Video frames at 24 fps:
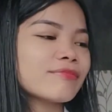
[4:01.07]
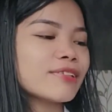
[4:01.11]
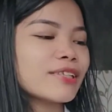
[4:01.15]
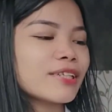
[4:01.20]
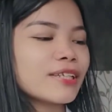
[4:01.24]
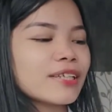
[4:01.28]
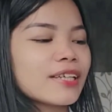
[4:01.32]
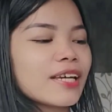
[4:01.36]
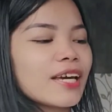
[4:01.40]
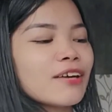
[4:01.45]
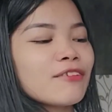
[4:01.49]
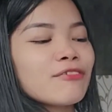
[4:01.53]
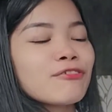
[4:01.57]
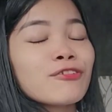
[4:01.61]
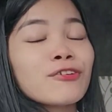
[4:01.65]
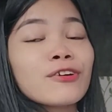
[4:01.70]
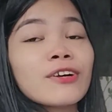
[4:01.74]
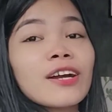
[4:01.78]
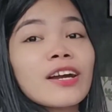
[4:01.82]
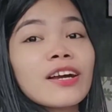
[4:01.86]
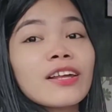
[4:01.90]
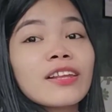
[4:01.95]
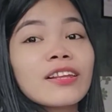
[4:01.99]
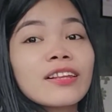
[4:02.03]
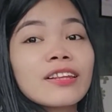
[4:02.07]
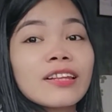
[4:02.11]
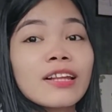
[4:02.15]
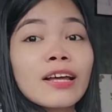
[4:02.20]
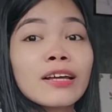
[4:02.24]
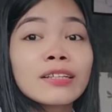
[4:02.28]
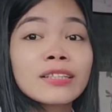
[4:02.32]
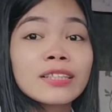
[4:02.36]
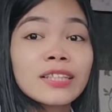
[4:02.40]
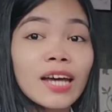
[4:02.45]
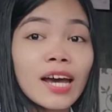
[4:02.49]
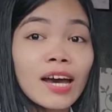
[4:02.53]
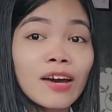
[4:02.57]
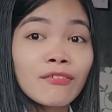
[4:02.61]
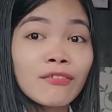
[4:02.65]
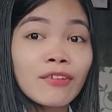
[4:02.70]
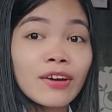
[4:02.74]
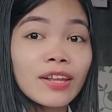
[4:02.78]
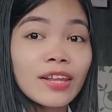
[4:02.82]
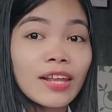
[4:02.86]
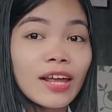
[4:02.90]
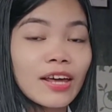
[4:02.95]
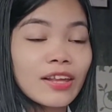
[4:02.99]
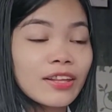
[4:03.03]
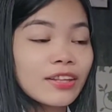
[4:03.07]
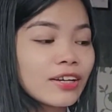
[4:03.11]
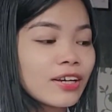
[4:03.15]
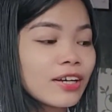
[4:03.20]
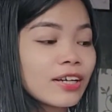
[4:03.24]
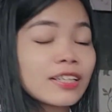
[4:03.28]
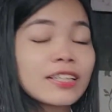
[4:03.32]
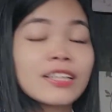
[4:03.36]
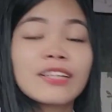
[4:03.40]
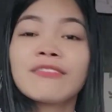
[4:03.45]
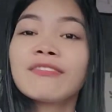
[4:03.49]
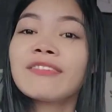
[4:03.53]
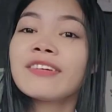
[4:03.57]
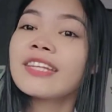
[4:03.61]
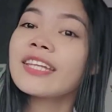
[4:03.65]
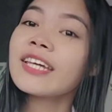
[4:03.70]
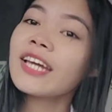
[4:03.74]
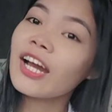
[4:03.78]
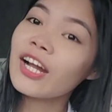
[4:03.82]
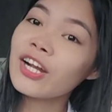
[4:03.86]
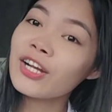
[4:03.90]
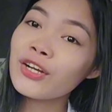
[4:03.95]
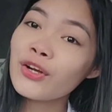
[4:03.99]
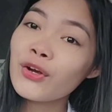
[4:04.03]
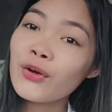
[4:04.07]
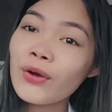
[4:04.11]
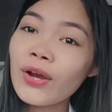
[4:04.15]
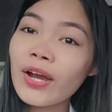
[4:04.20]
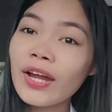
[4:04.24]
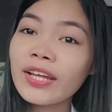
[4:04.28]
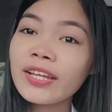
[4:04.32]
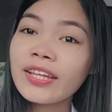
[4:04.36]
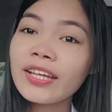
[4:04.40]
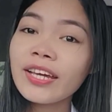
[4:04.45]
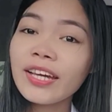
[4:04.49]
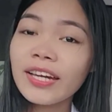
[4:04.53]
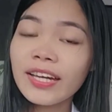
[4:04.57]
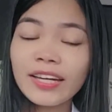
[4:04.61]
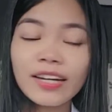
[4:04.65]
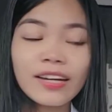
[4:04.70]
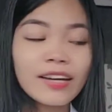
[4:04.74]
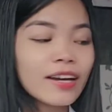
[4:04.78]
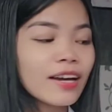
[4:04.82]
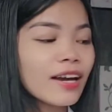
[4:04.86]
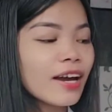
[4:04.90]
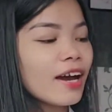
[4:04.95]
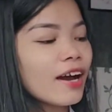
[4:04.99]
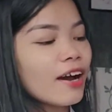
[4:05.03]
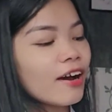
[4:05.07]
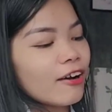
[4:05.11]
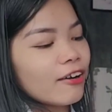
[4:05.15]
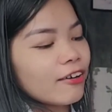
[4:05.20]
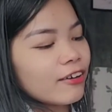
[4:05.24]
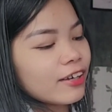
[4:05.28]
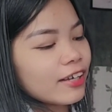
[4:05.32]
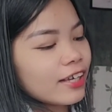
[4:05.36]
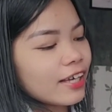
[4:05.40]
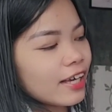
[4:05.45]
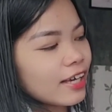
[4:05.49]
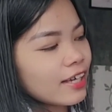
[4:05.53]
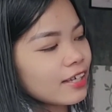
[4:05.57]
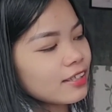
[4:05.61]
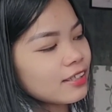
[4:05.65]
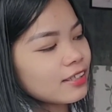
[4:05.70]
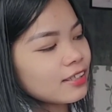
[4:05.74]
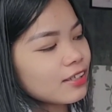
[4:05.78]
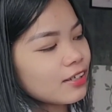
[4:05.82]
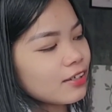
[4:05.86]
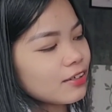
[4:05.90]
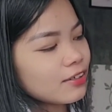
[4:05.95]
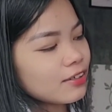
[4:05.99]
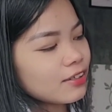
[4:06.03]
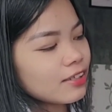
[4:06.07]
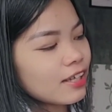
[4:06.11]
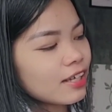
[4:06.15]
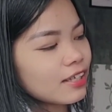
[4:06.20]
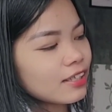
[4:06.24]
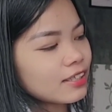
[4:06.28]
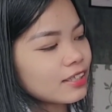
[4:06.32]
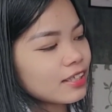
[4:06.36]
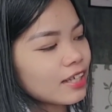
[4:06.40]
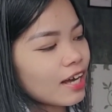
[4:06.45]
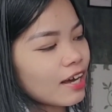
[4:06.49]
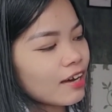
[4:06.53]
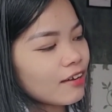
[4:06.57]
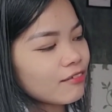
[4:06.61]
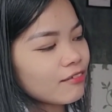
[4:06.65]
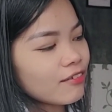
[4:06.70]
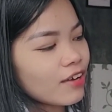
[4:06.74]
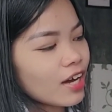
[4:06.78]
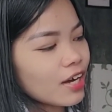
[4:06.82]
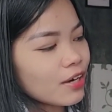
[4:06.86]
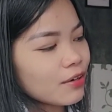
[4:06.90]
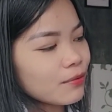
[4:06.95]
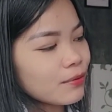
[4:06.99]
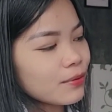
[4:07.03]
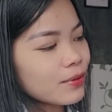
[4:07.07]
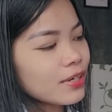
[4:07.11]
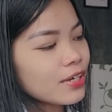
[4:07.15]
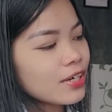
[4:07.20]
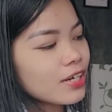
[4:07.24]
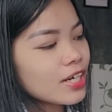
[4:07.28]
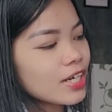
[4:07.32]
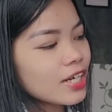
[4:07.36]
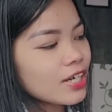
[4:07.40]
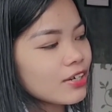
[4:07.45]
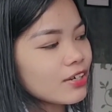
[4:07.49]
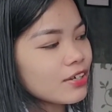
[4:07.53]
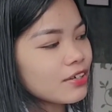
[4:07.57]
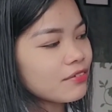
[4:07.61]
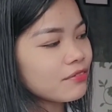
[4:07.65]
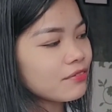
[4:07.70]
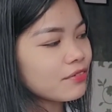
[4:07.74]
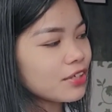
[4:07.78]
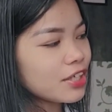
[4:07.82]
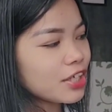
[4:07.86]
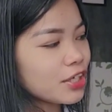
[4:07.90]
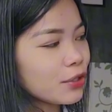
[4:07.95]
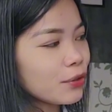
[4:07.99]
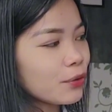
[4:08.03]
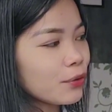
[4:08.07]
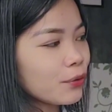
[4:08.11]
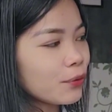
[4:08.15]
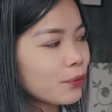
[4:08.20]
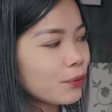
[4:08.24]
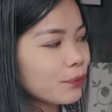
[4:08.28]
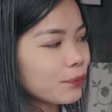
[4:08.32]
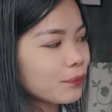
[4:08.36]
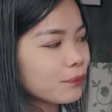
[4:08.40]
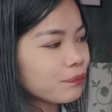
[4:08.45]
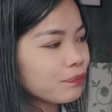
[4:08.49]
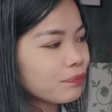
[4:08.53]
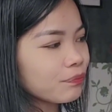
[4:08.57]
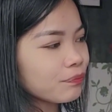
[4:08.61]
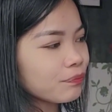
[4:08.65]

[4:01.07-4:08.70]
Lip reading: Okay, let's have another activity. Are you ready? Okay, so let's have our review.